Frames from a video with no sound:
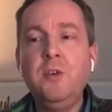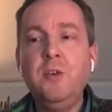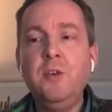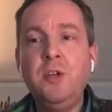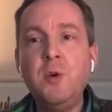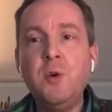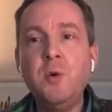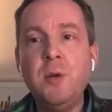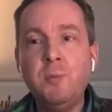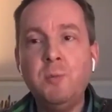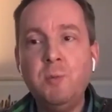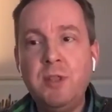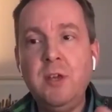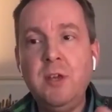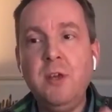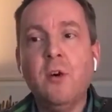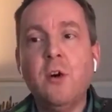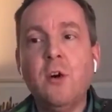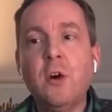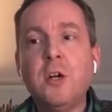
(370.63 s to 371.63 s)
do it with
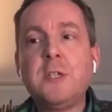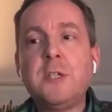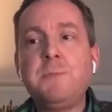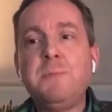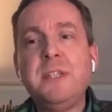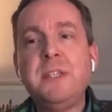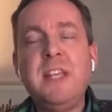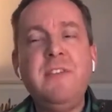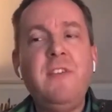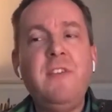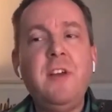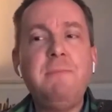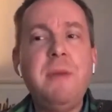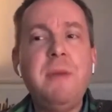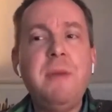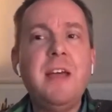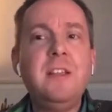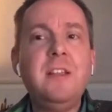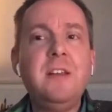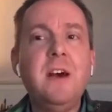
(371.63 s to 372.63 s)
your specific
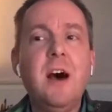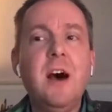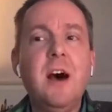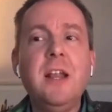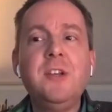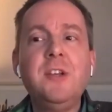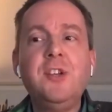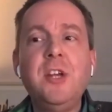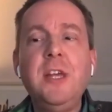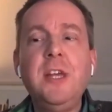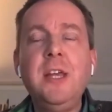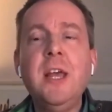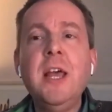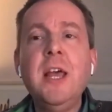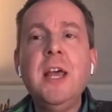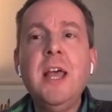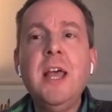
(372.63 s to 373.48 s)
methodology